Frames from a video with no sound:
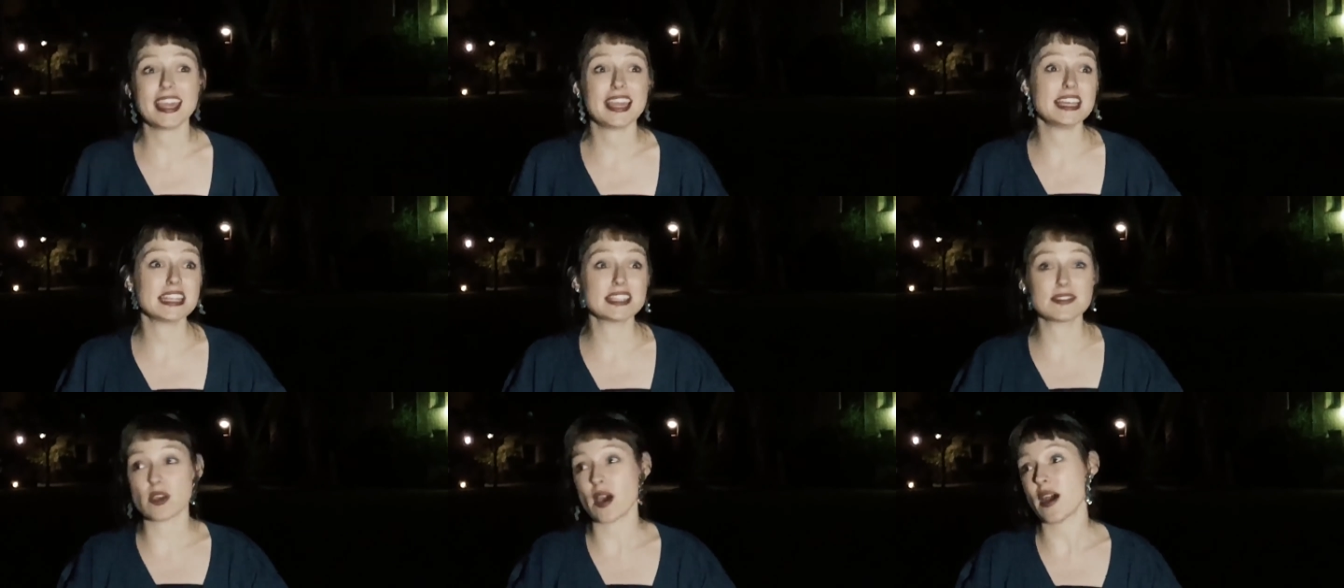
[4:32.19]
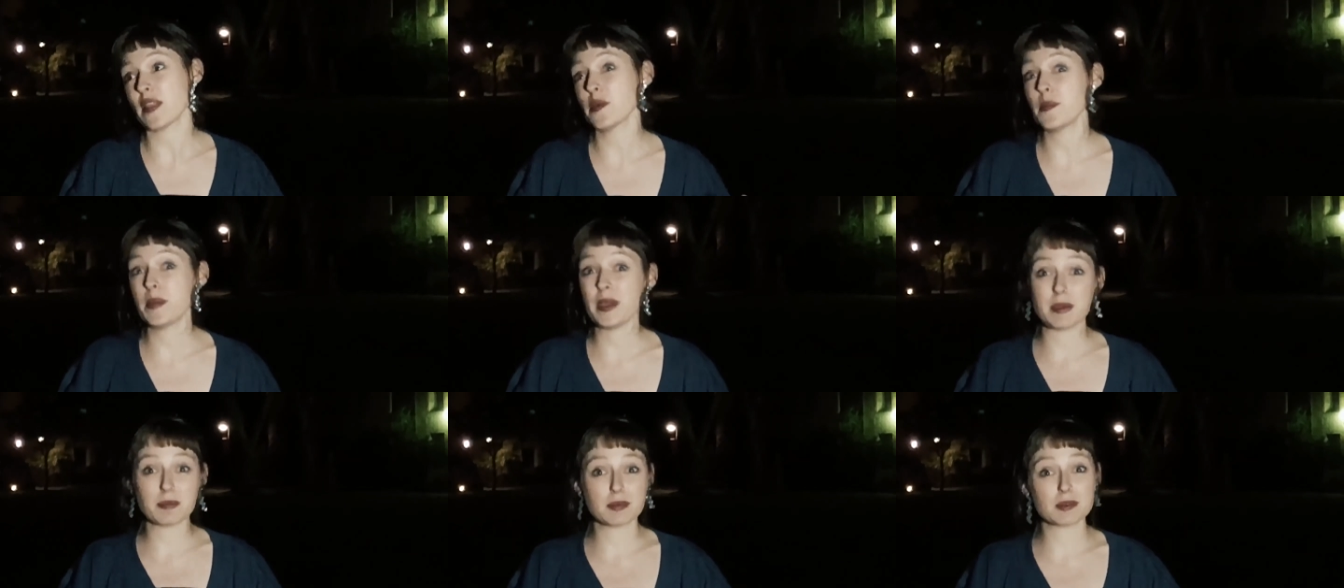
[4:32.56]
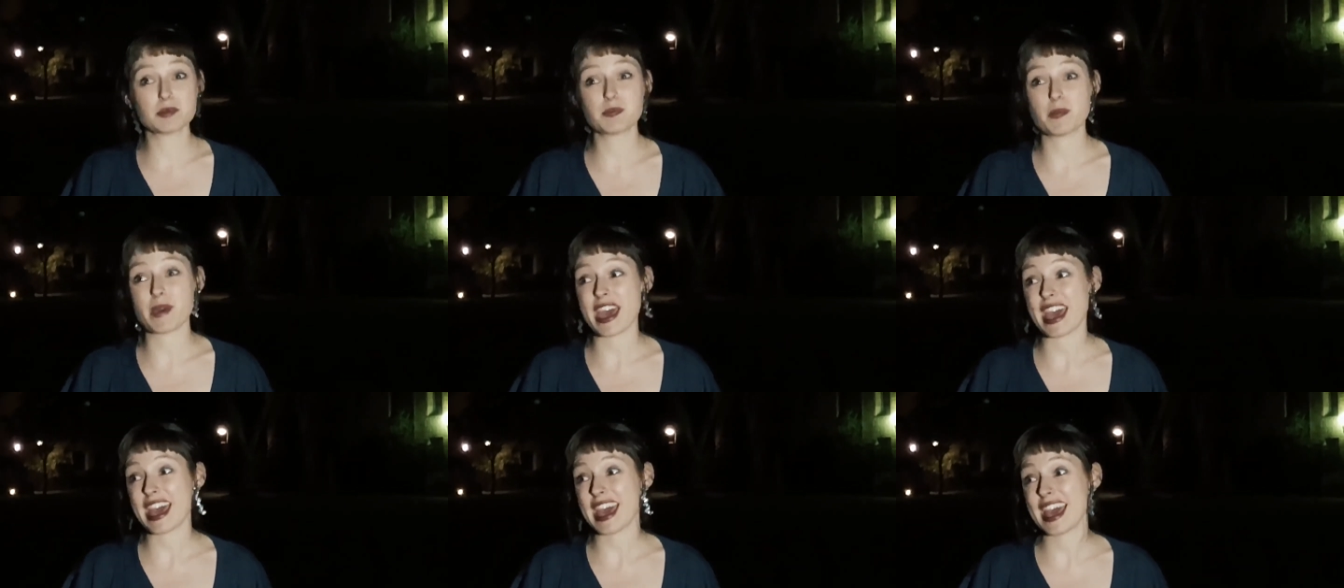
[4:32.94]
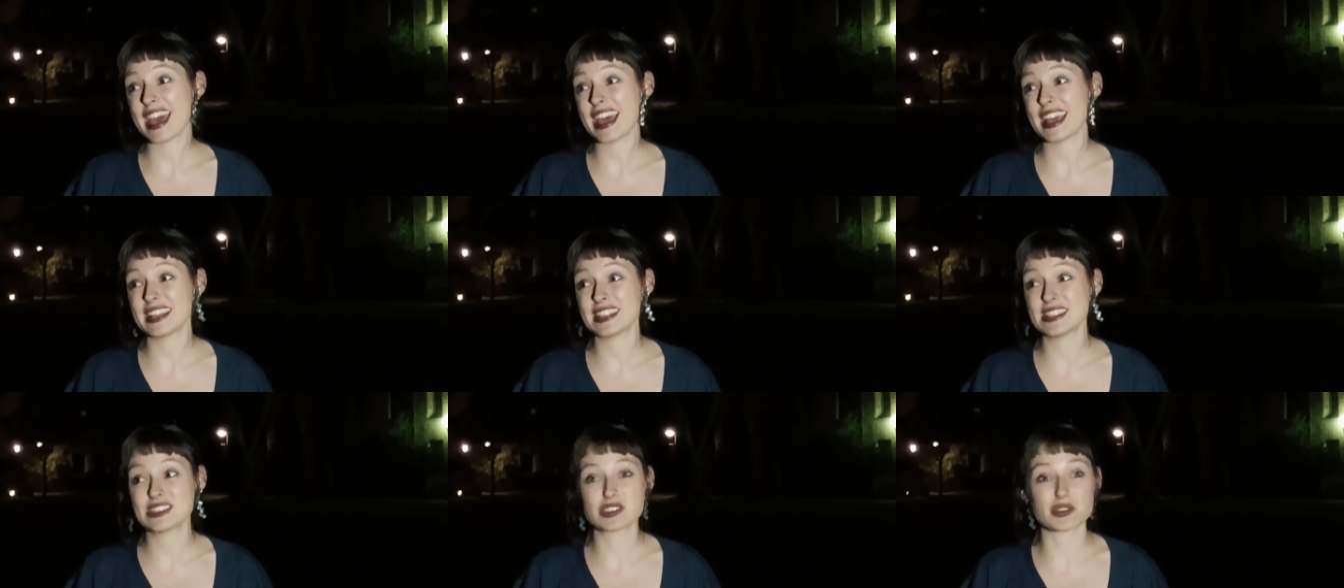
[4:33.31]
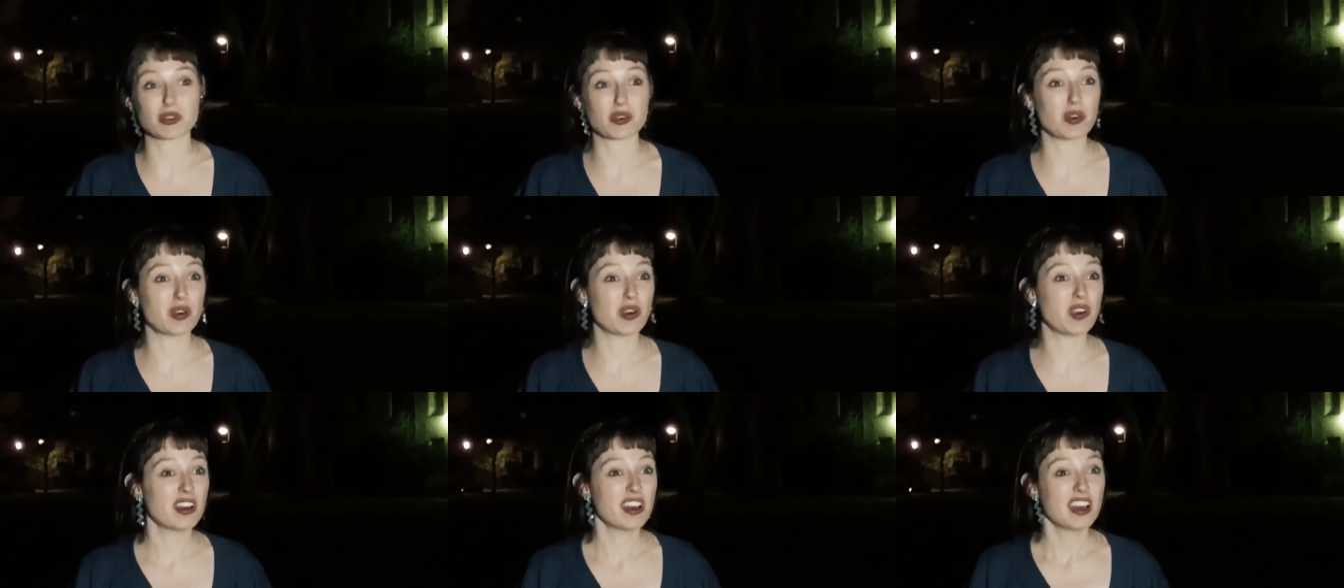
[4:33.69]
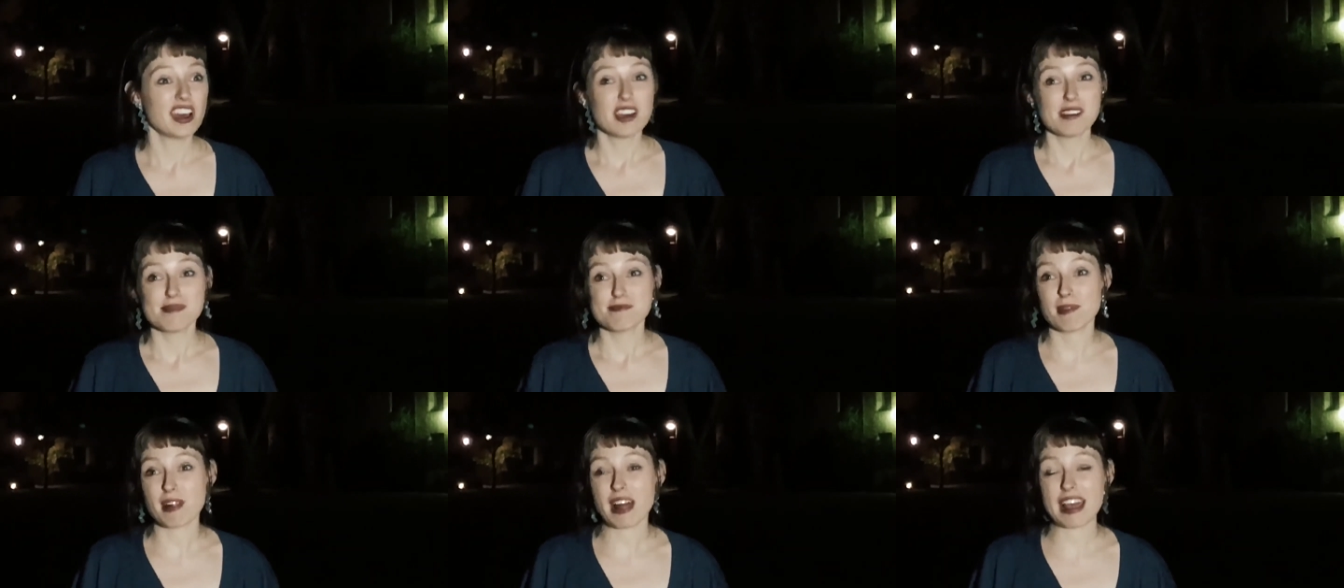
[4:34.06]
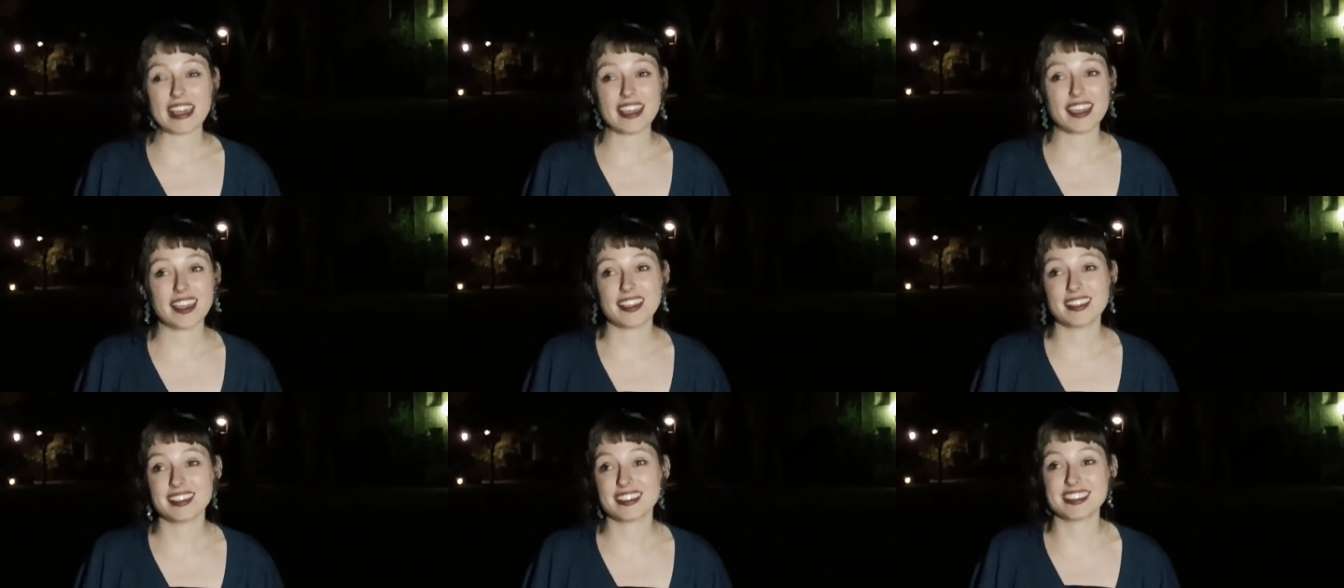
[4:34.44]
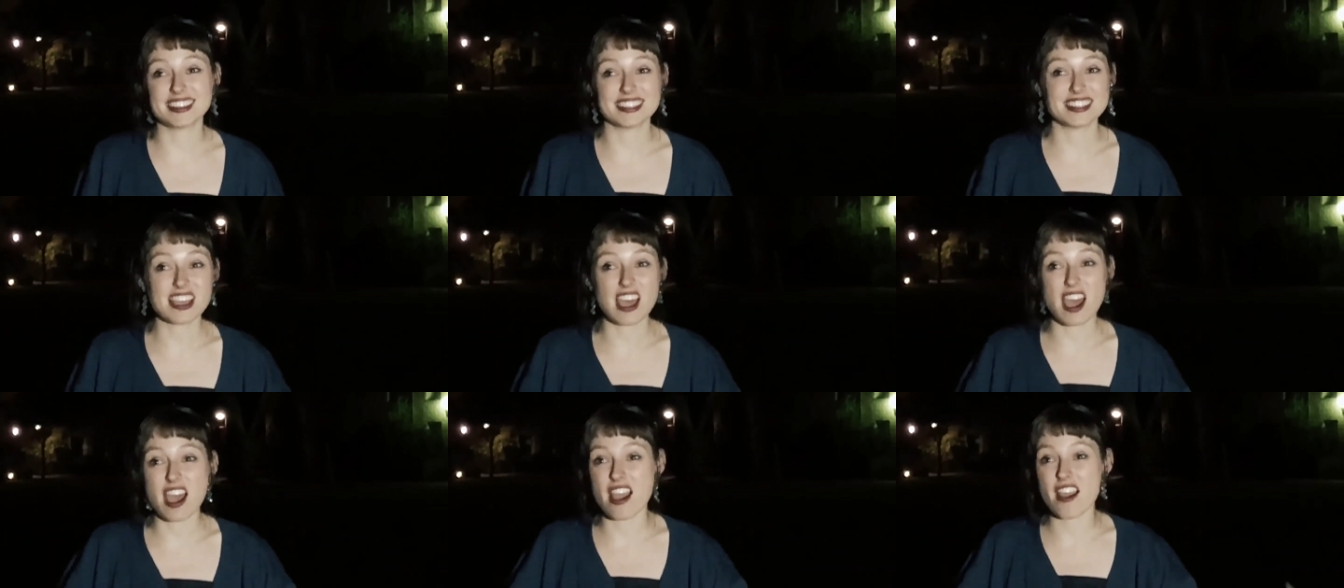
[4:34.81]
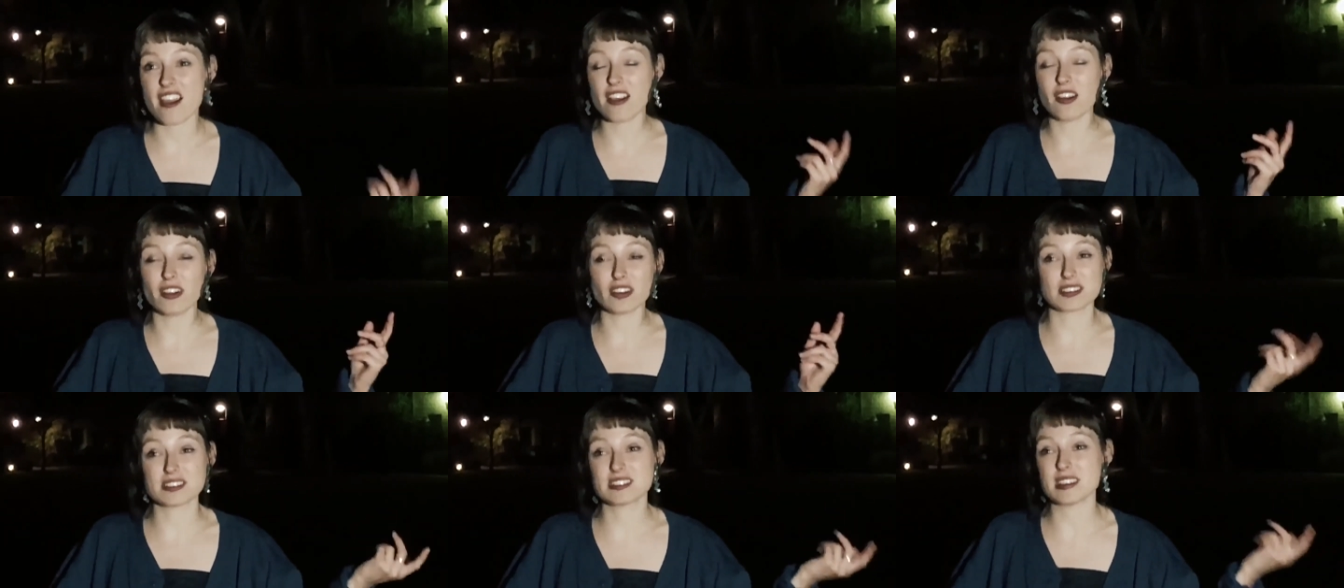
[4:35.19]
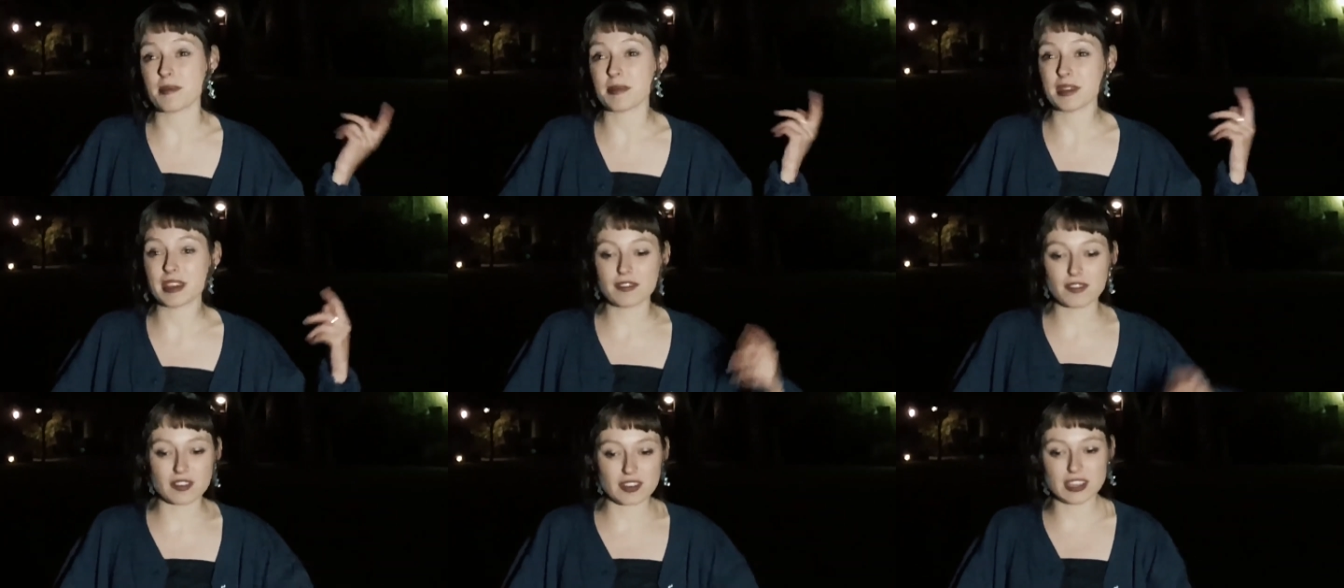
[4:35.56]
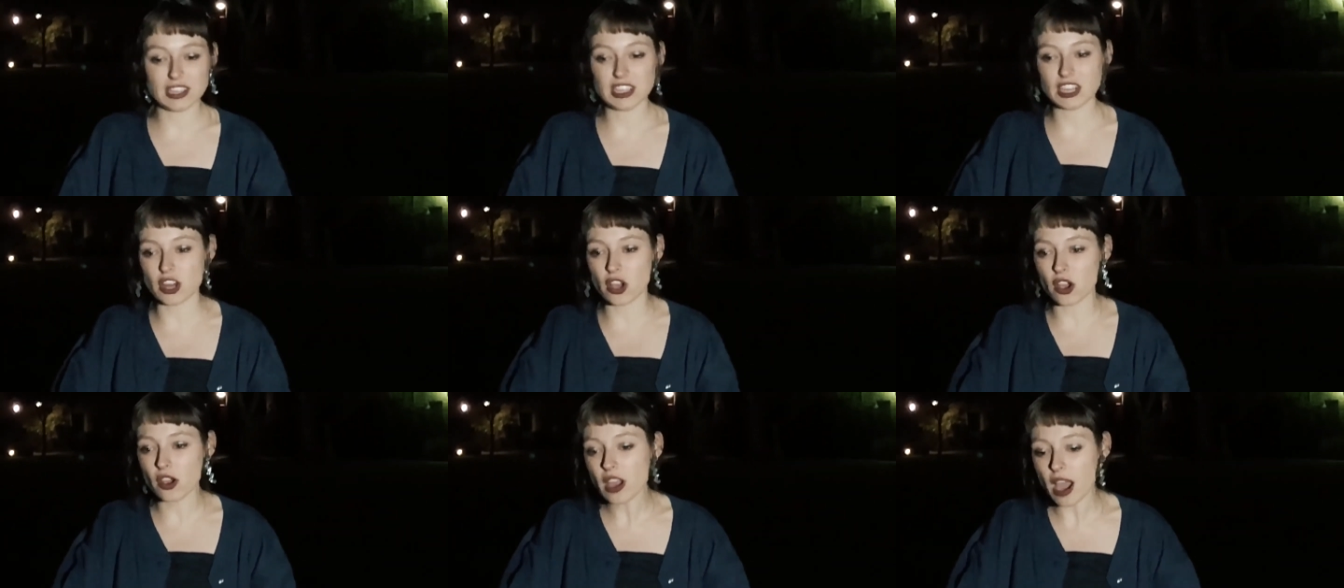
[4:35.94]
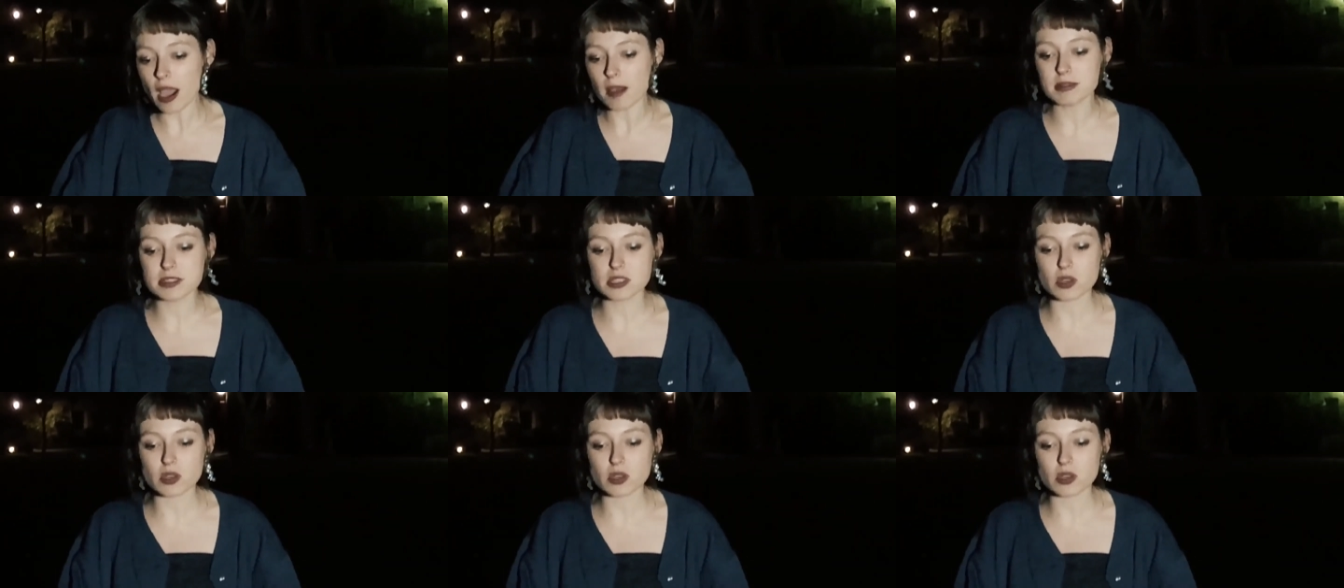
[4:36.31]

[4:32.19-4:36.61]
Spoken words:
keys for other people's bands or playing guitar or something, I was